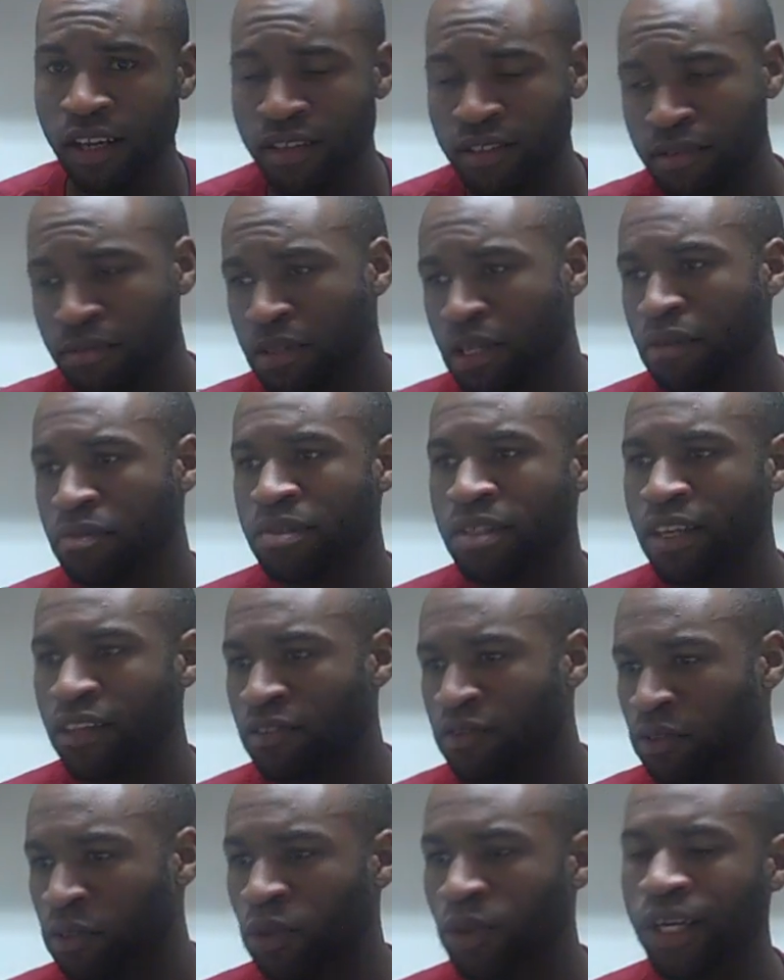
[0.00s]
Sometimes the
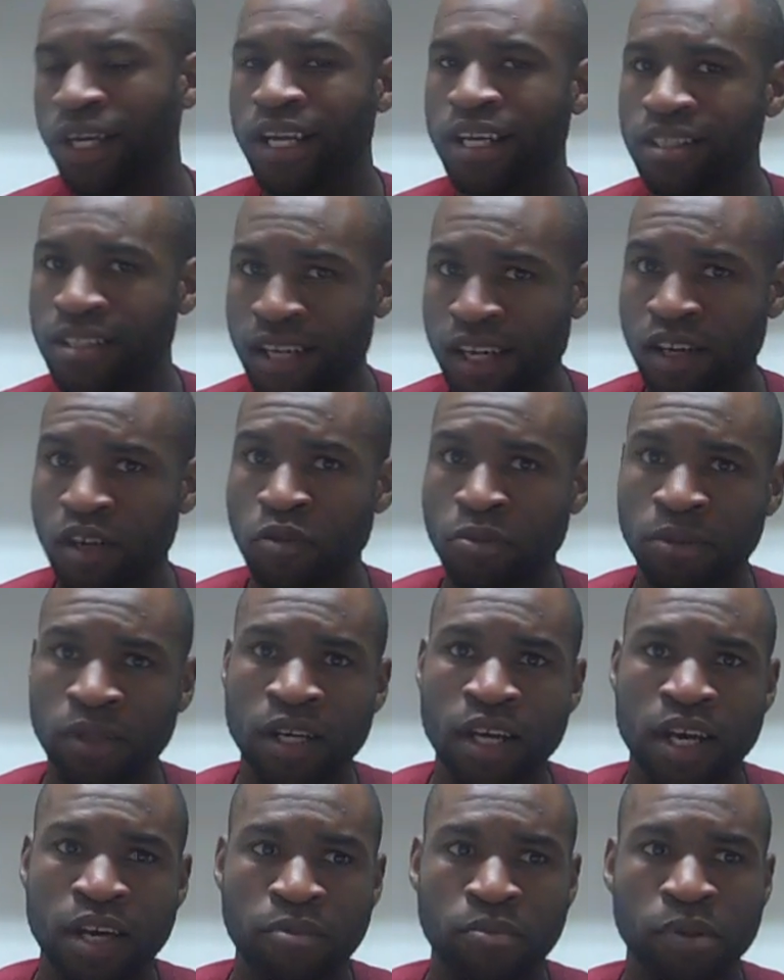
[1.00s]
other floor hands
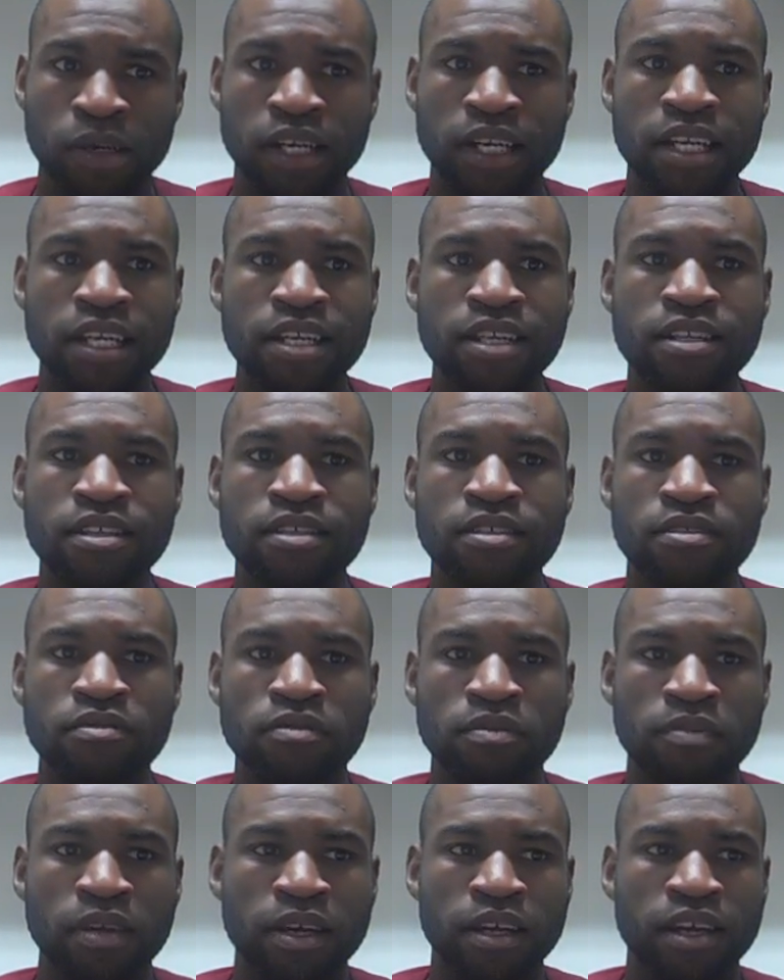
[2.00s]
help, but
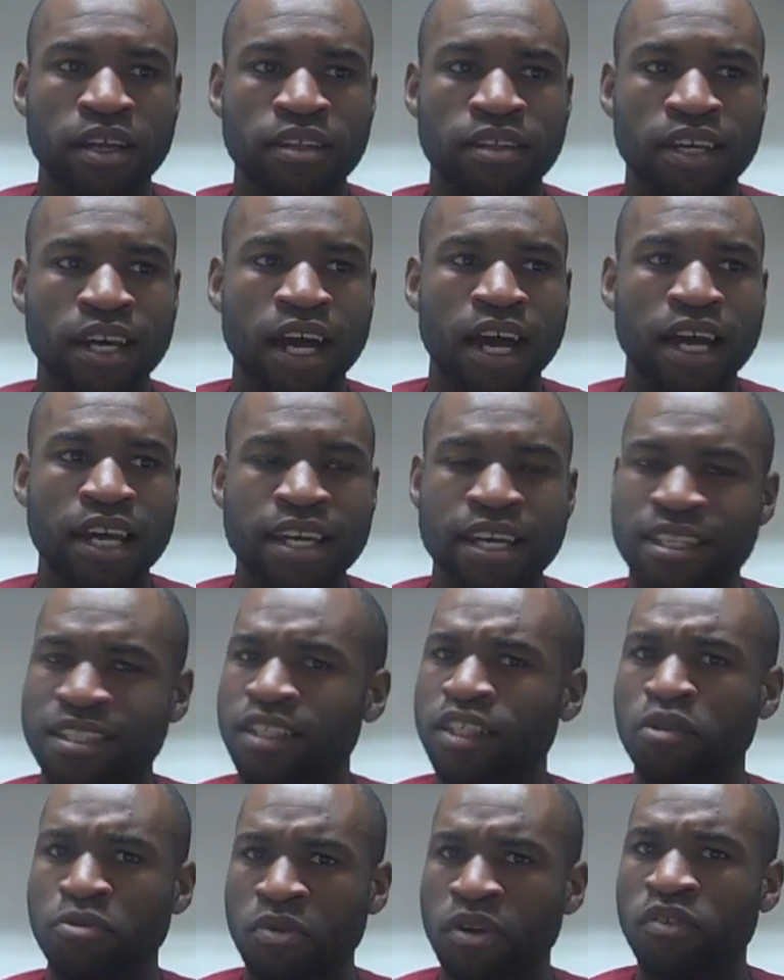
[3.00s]
he's the guy, he
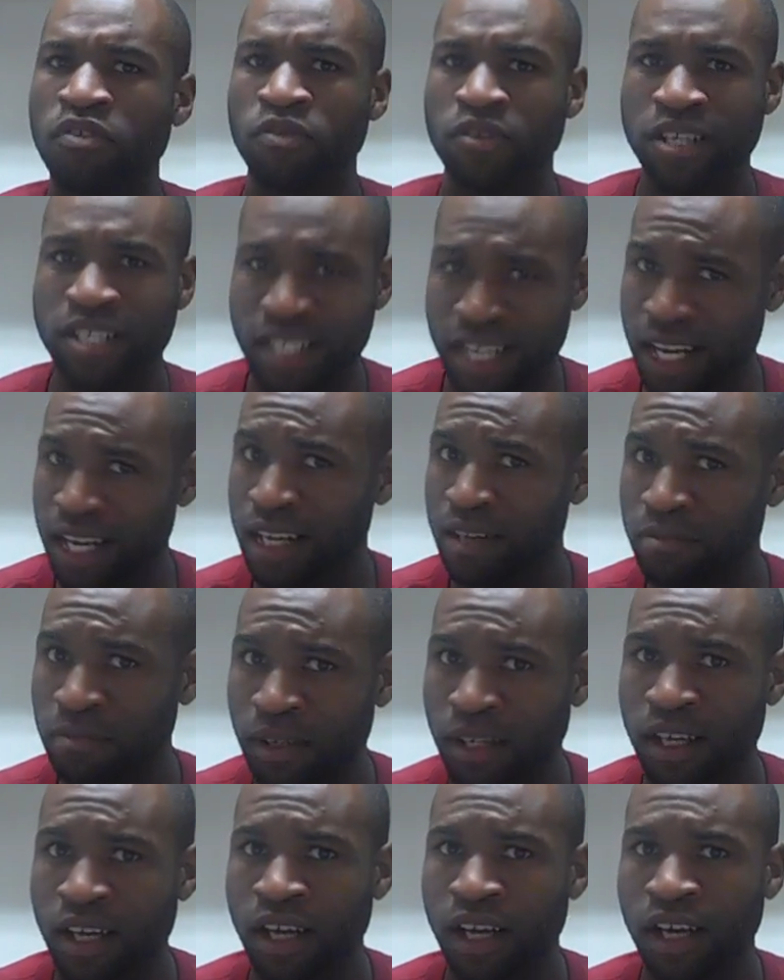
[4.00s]
has a little more free time
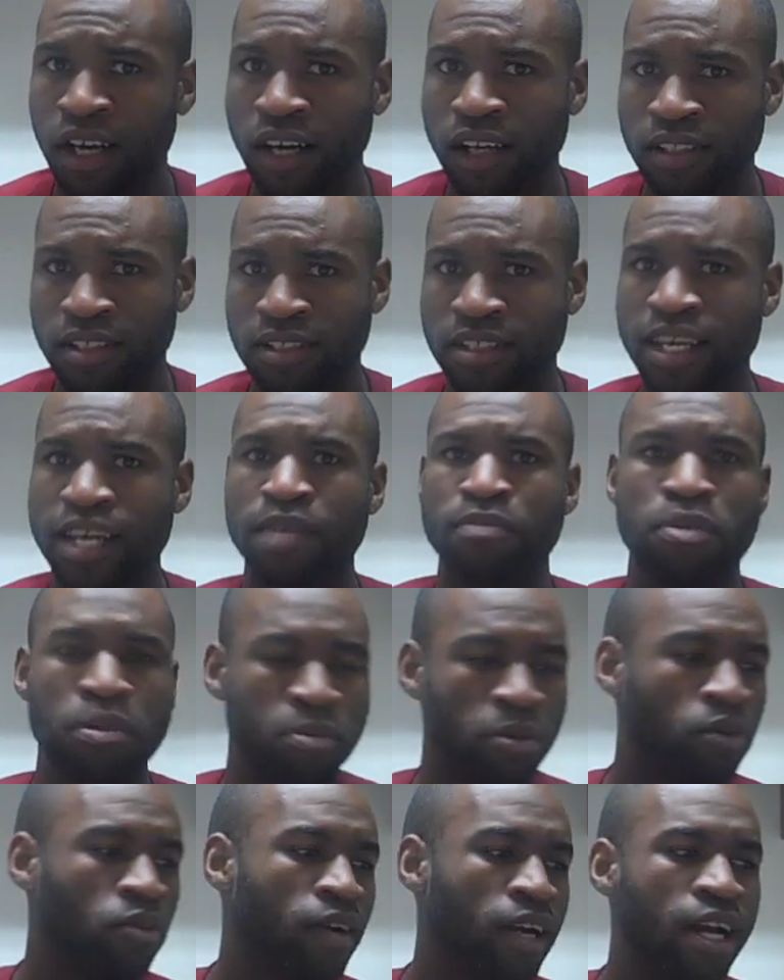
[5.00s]
to take
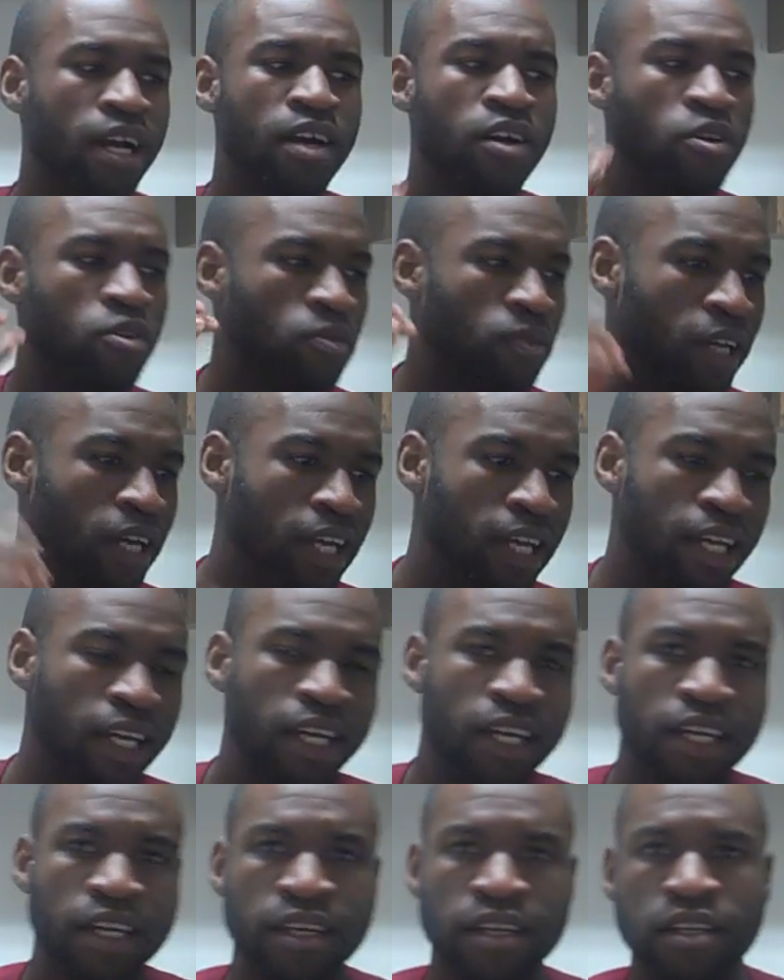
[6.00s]
people around
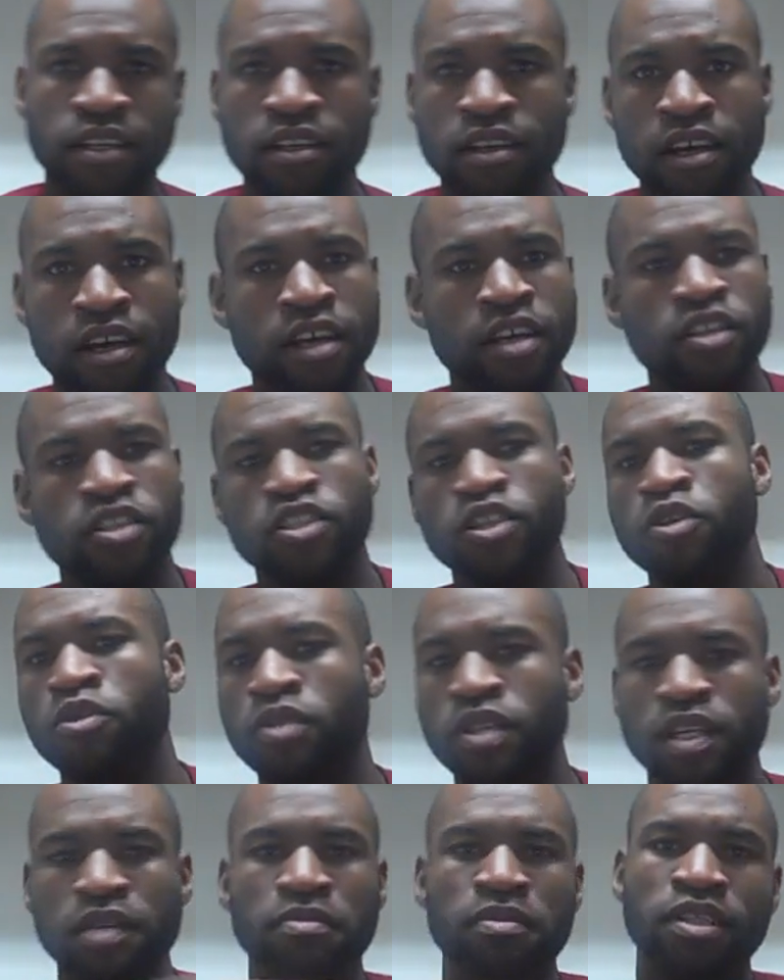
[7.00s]
and
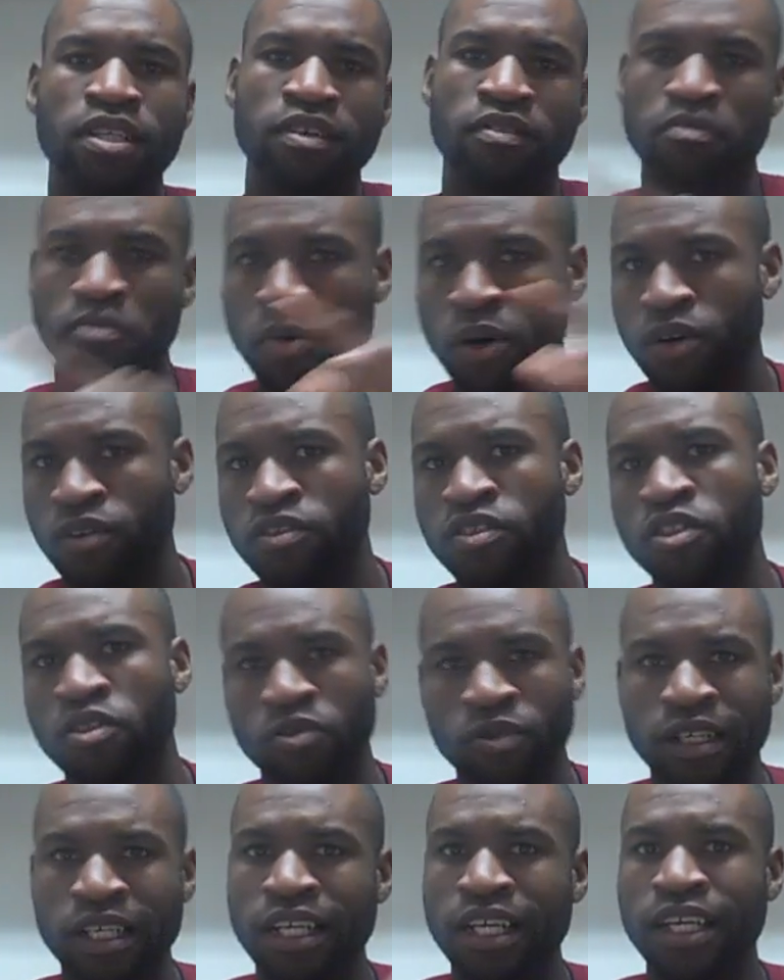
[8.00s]
show them the different parts of
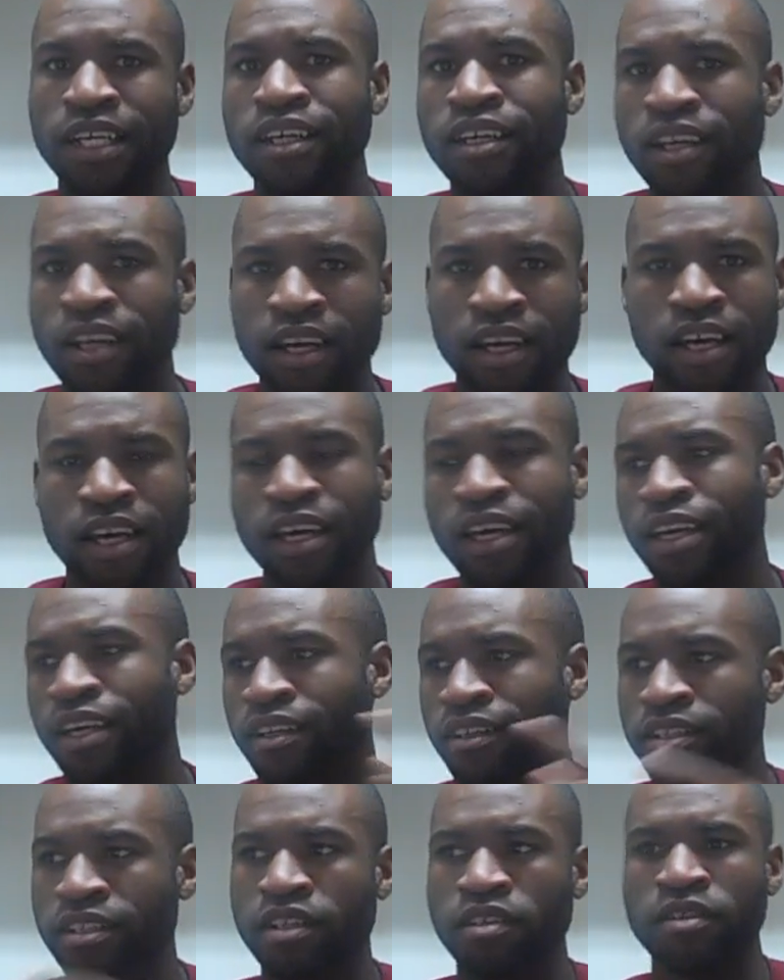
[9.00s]
the rig
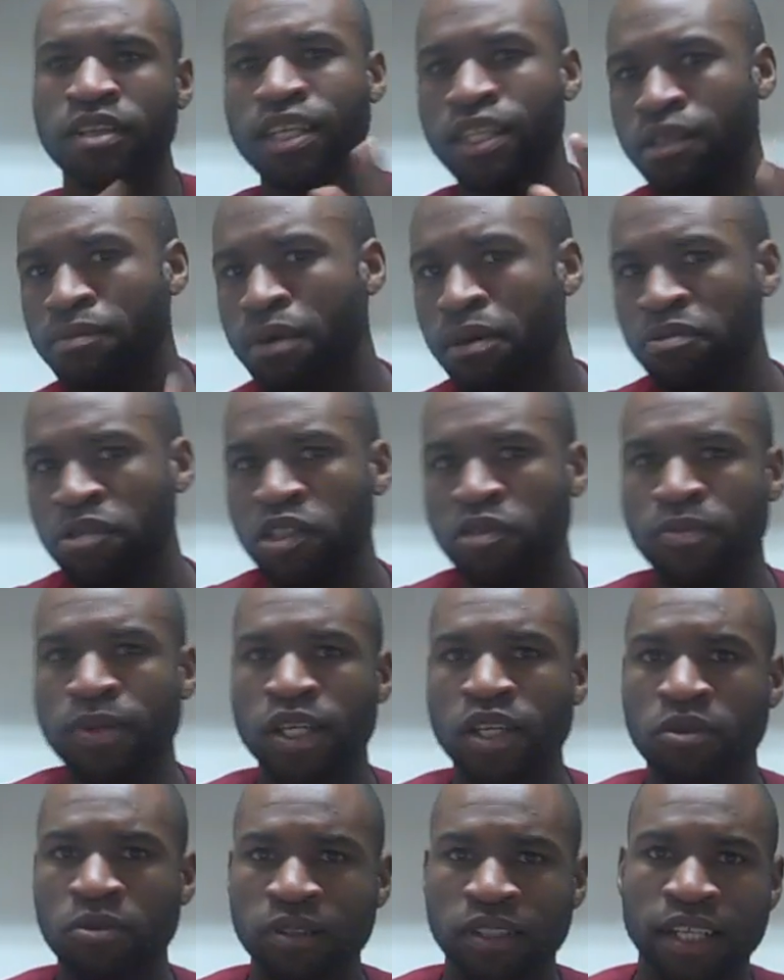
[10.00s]
and get them up to
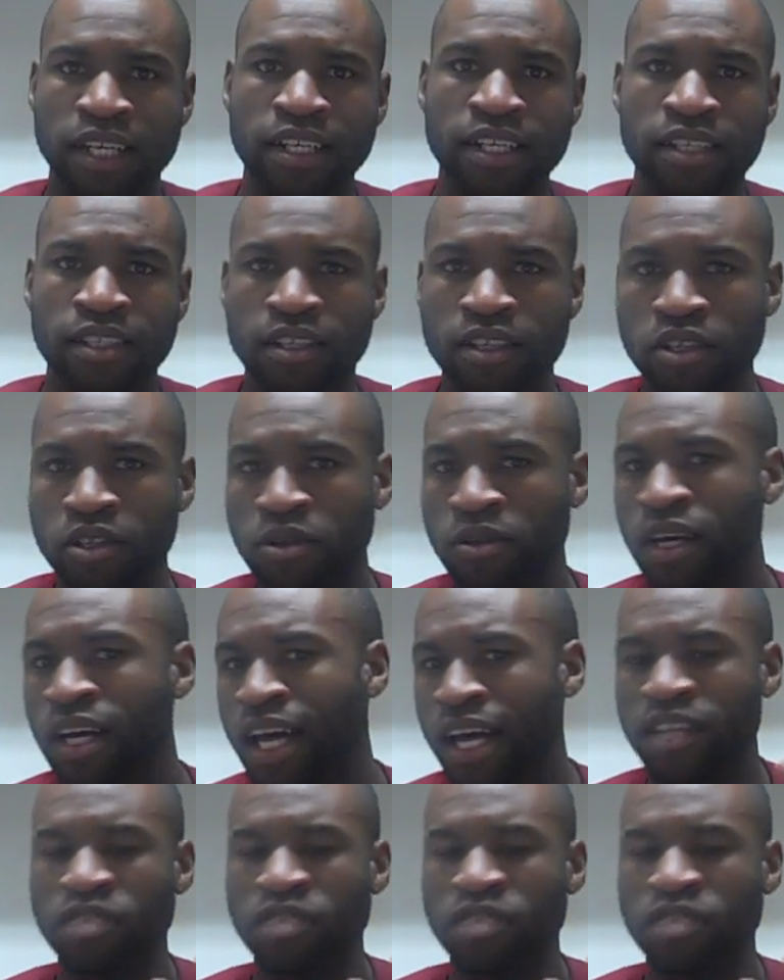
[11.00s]
speed on what they need to do,